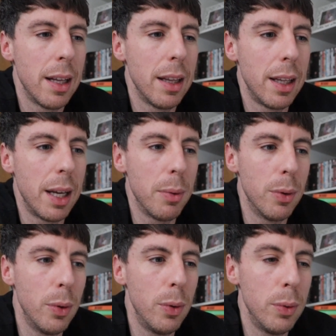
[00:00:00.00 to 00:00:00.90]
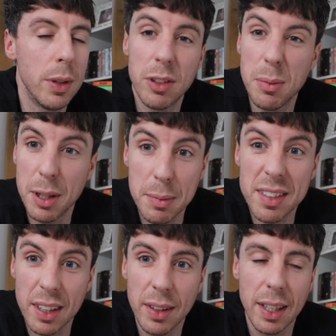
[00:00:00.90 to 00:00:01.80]
they were all, and some of them are
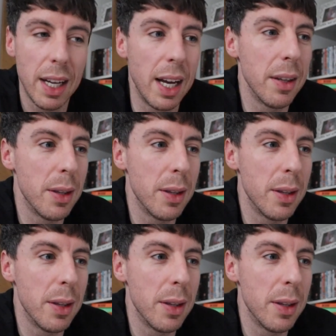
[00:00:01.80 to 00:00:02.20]
still there now,